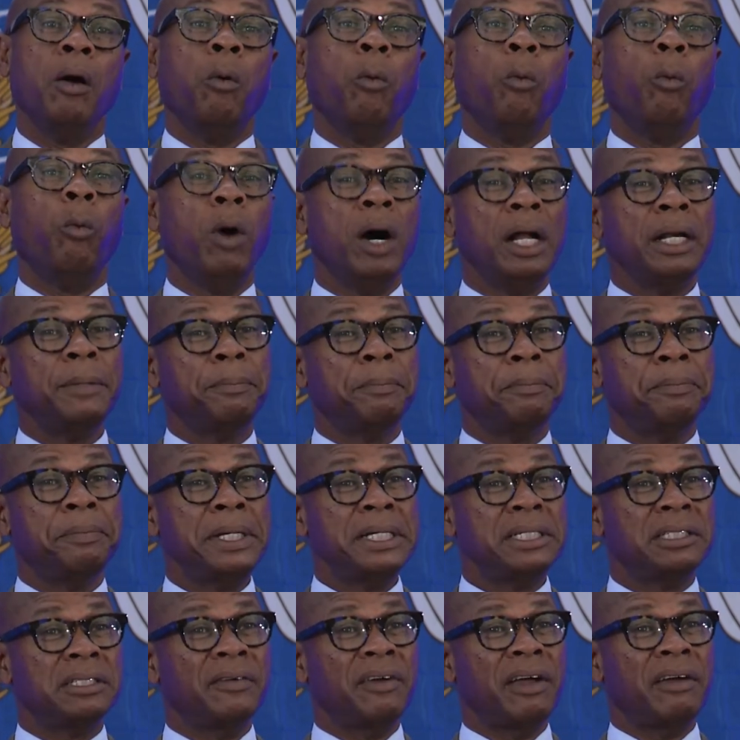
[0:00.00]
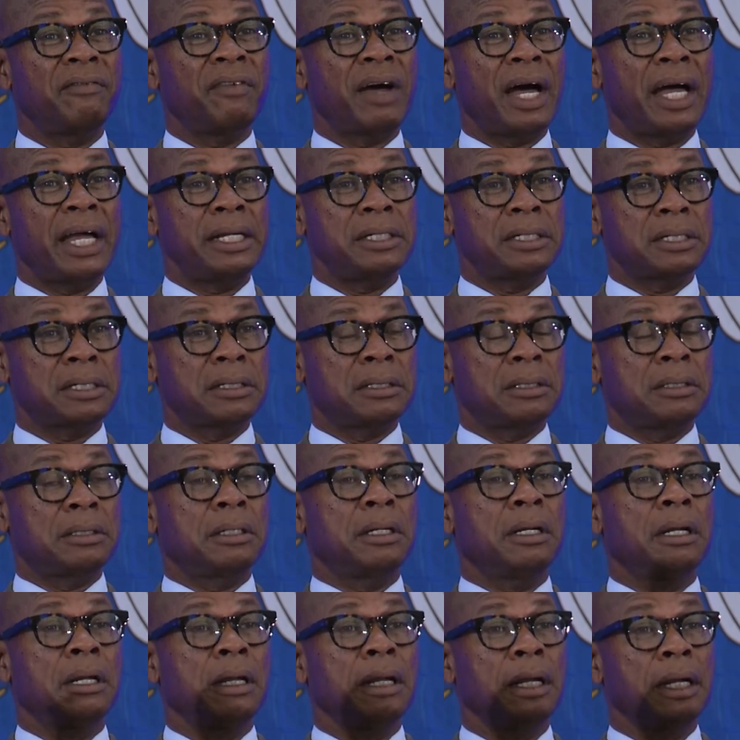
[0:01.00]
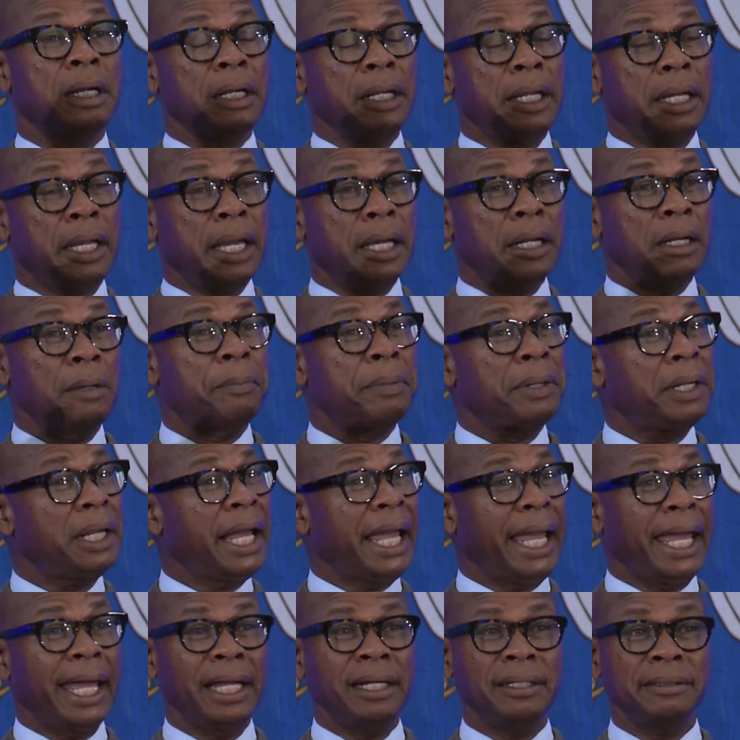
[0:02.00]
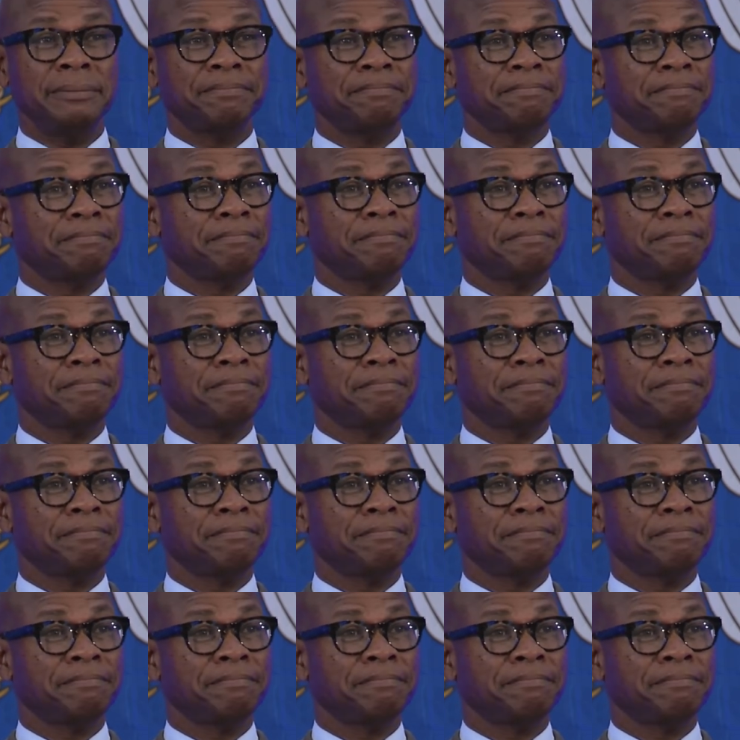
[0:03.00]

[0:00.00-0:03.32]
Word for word: One piece of advice get a plan,